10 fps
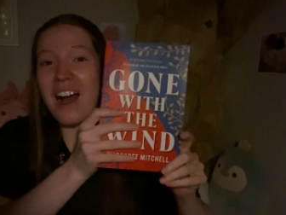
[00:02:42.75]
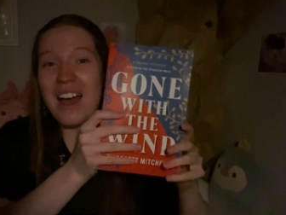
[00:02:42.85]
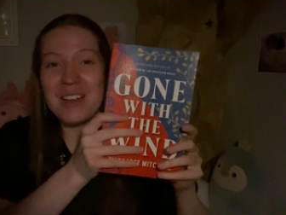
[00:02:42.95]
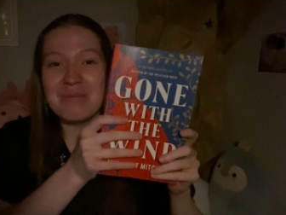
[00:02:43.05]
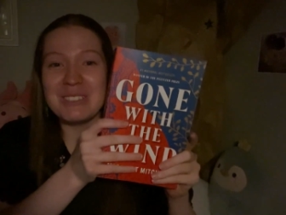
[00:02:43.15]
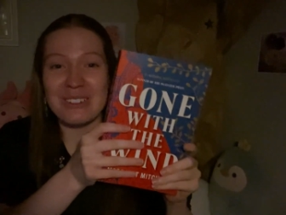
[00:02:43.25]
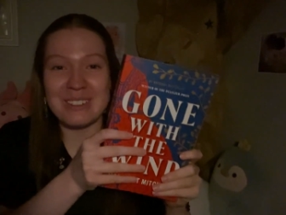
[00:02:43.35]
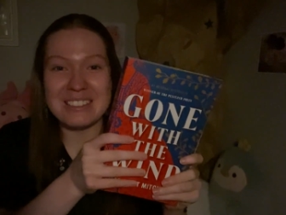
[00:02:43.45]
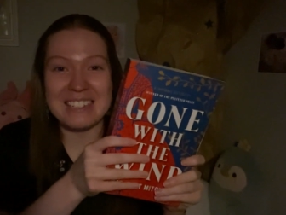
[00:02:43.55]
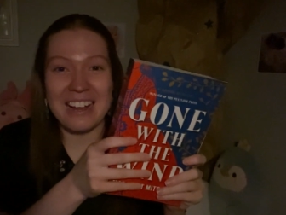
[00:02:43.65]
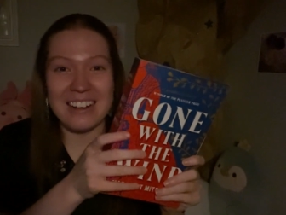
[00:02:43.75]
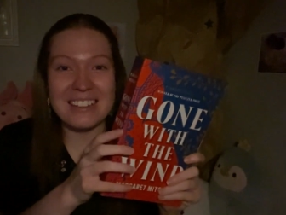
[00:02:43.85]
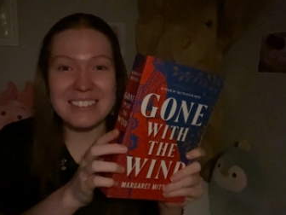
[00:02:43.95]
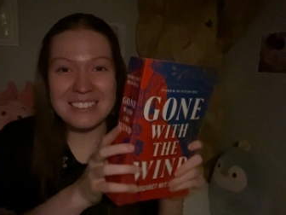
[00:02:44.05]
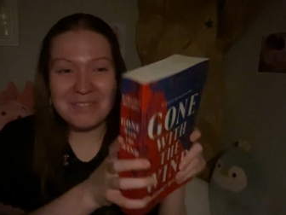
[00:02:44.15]
I'm so
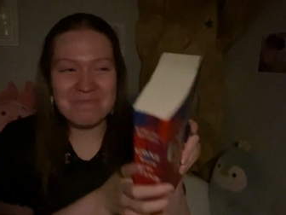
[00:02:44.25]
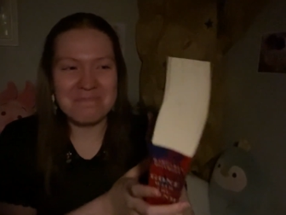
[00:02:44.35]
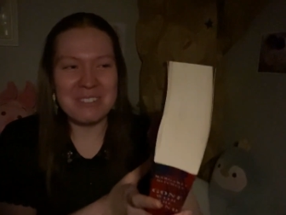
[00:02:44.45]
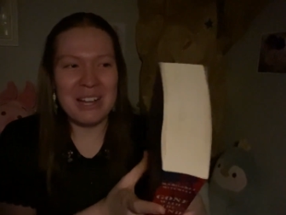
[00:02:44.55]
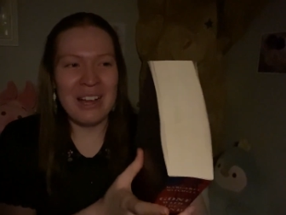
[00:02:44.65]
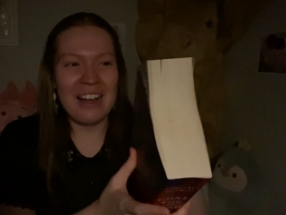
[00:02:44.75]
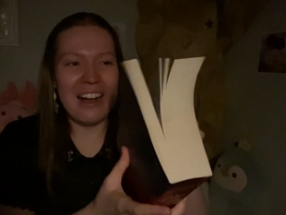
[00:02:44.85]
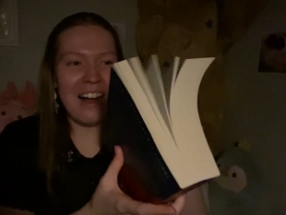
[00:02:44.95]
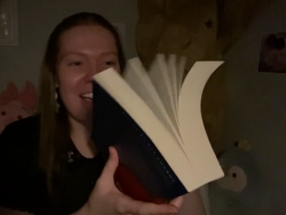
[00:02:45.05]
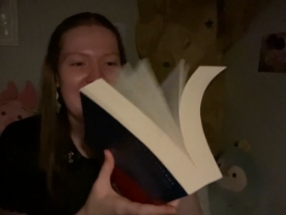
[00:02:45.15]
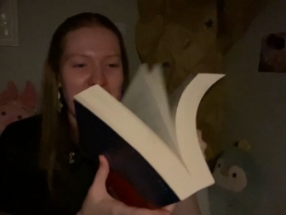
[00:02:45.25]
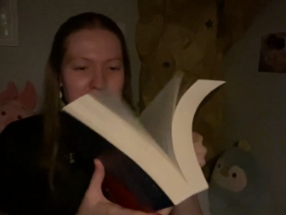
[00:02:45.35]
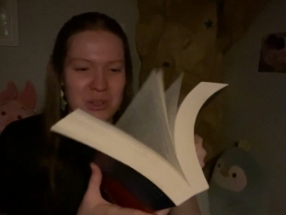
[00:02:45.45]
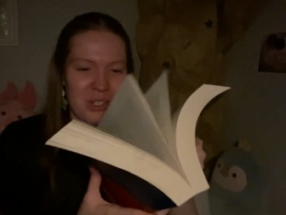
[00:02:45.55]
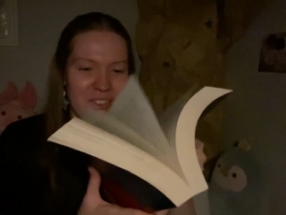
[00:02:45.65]
ecstatic. I
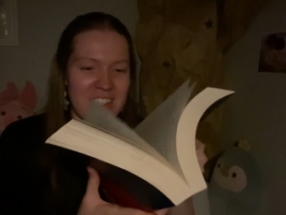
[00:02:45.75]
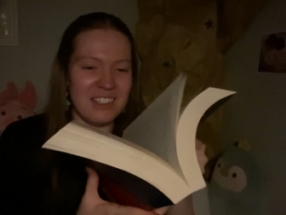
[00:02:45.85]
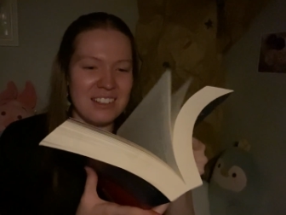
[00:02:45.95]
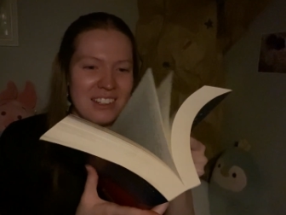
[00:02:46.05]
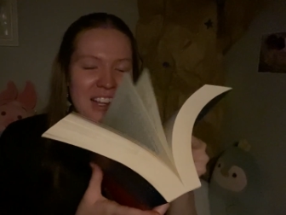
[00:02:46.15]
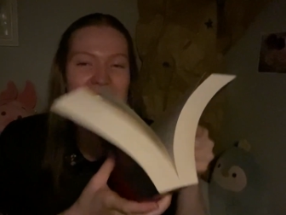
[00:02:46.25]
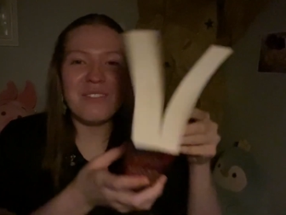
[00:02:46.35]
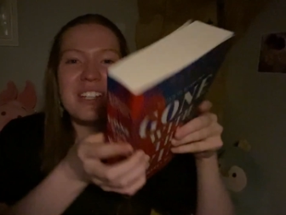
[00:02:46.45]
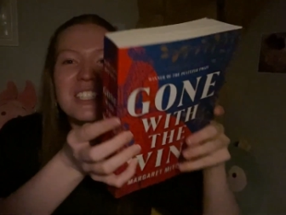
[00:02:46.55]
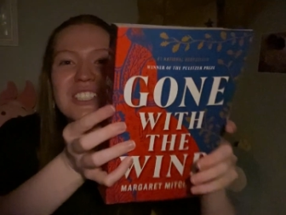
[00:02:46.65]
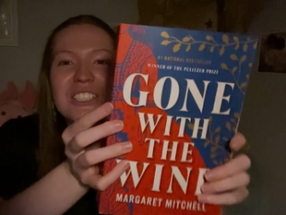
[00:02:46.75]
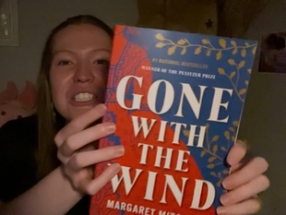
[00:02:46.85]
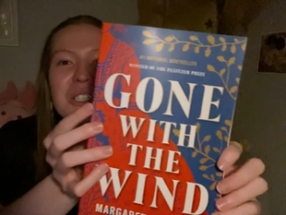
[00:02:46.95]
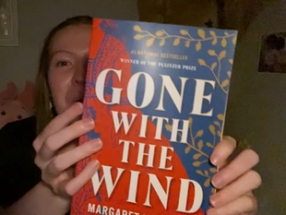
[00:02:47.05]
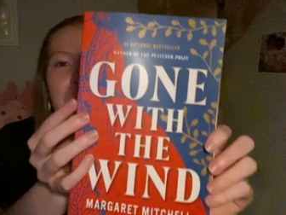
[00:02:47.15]
can't believe it. I mean, it's
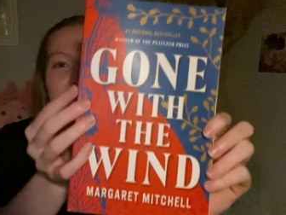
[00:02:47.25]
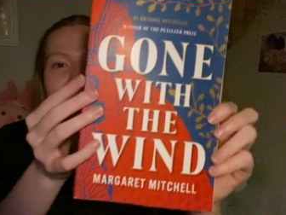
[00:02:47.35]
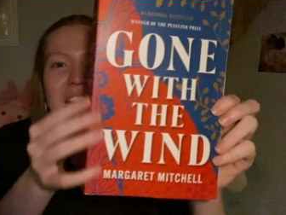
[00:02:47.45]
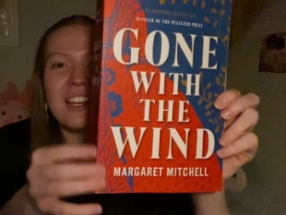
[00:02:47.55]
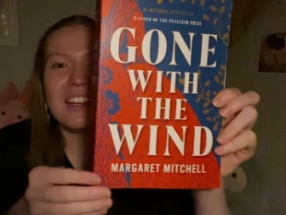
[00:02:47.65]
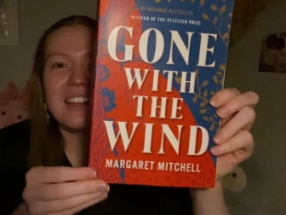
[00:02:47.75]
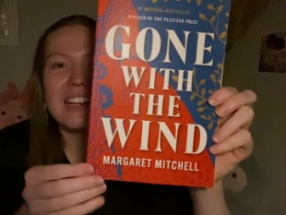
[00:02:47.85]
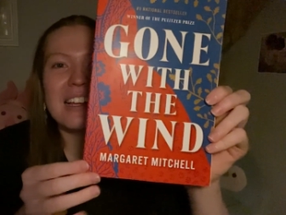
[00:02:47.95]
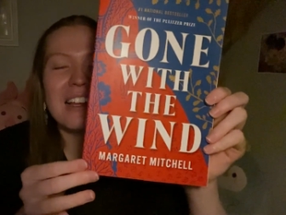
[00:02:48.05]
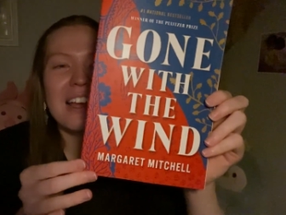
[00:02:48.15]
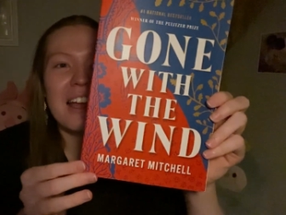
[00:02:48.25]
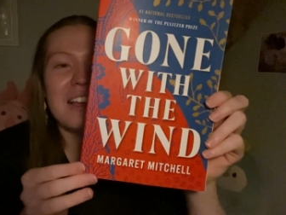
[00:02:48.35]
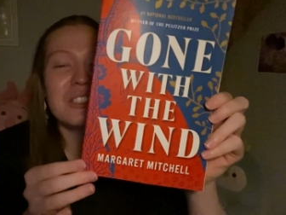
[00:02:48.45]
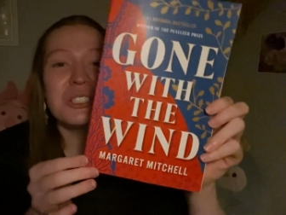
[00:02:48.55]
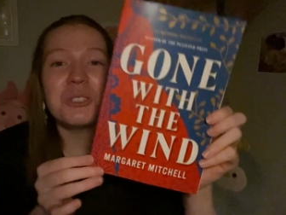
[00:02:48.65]
just so pretty.
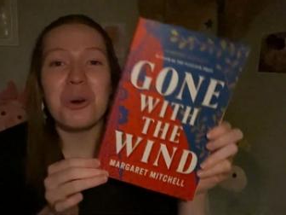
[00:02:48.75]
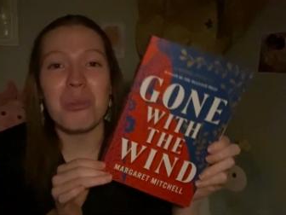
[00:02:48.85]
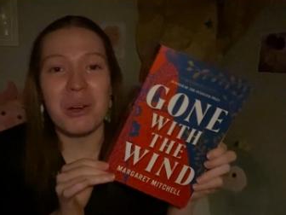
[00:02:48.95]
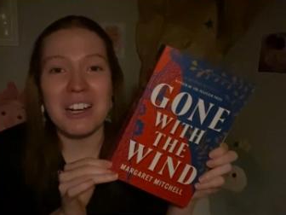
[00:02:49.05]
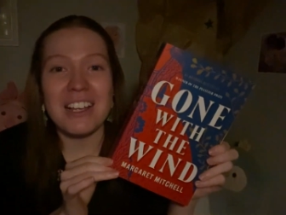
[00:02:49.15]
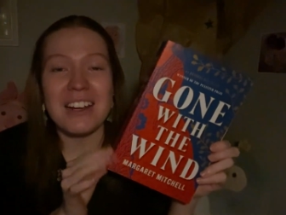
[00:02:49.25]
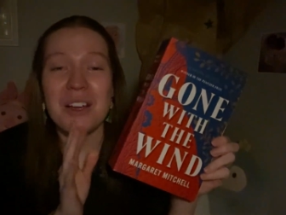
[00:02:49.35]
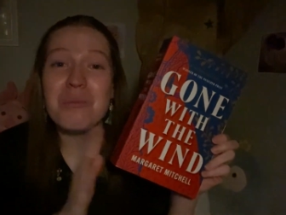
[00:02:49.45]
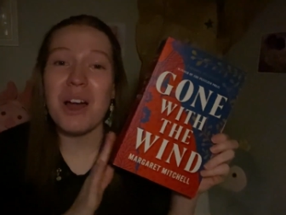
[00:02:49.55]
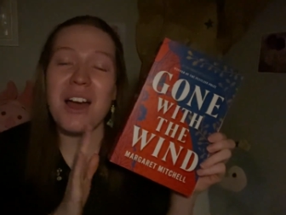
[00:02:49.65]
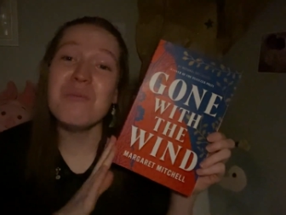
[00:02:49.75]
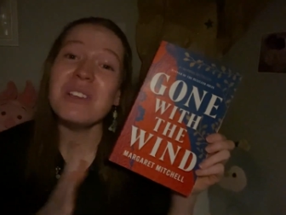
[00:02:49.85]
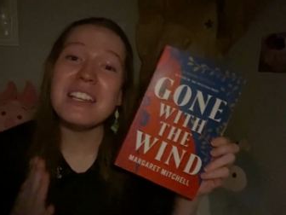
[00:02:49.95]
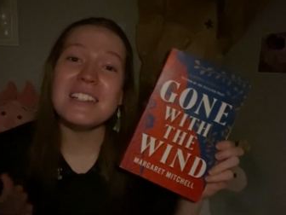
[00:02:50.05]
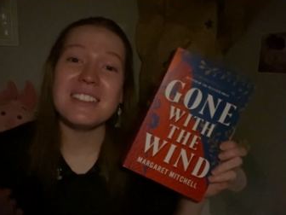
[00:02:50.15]
So pretty. And I'm
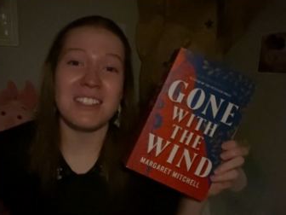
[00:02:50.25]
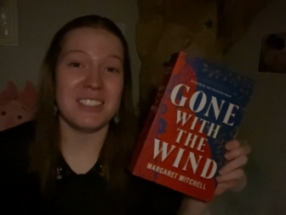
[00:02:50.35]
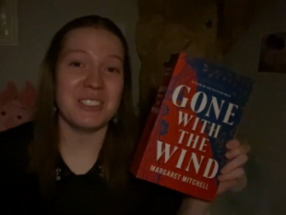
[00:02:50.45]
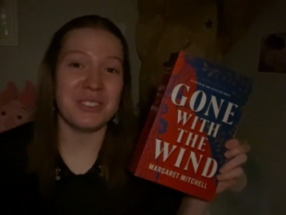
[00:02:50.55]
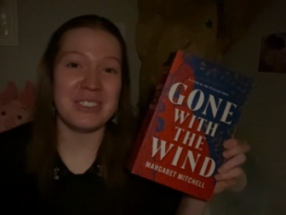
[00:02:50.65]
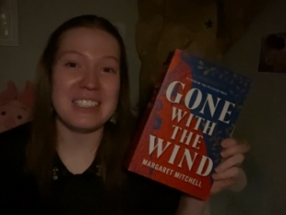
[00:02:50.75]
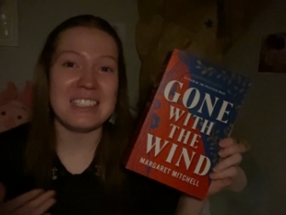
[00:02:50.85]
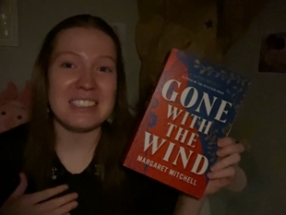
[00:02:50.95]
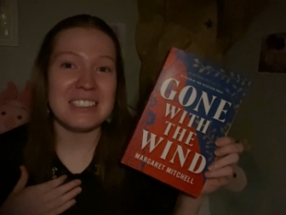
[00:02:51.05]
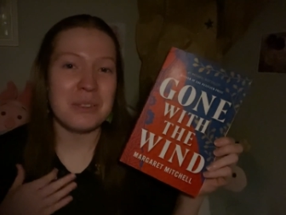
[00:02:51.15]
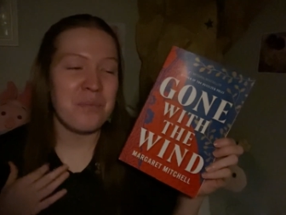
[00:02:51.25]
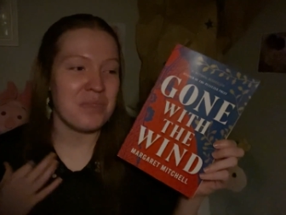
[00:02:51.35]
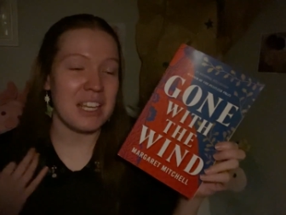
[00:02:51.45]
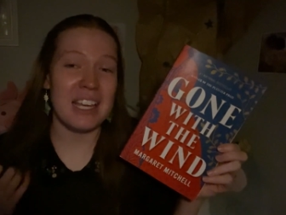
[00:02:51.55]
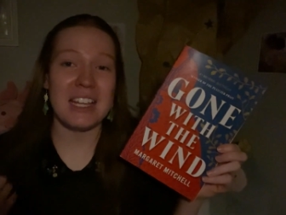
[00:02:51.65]
really excited to read this.
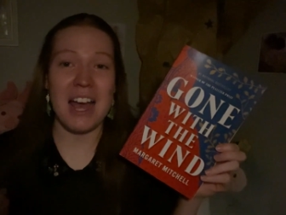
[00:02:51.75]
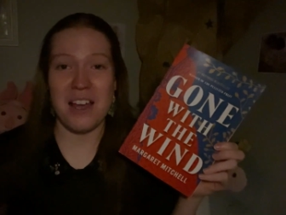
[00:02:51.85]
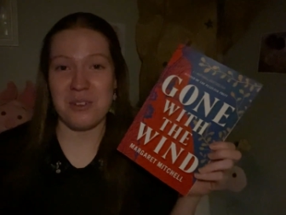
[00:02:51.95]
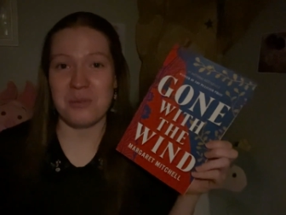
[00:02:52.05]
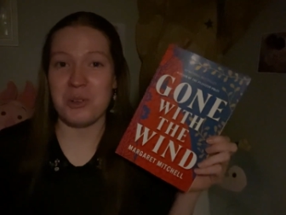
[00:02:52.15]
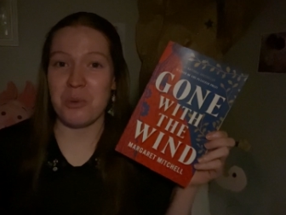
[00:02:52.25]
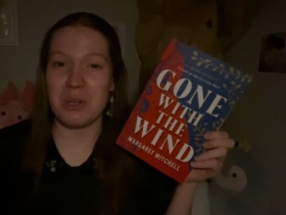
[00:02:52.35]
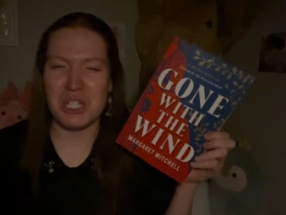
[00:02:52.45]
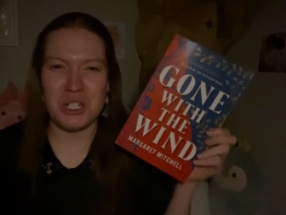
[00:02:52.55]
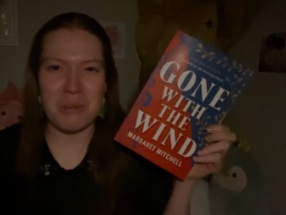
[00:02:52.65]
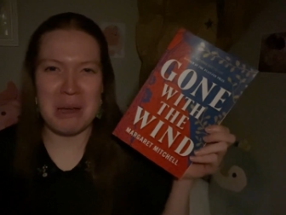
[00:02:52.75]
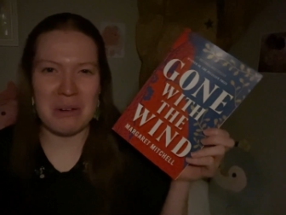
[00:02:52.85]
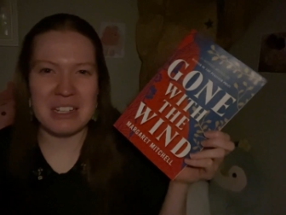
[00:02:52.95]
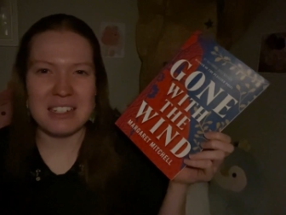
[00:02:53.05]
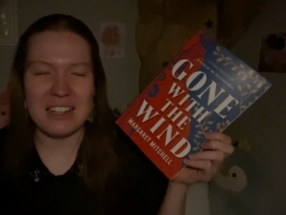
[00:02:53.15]
Again, I don't know much
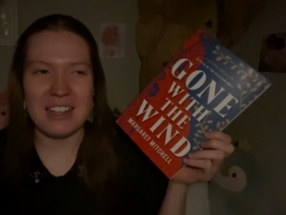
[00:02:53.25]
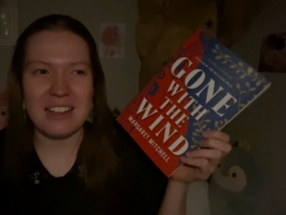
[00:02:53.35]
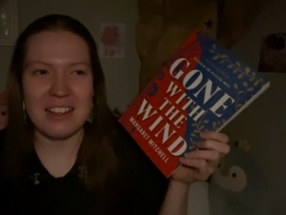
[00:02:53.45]
about it.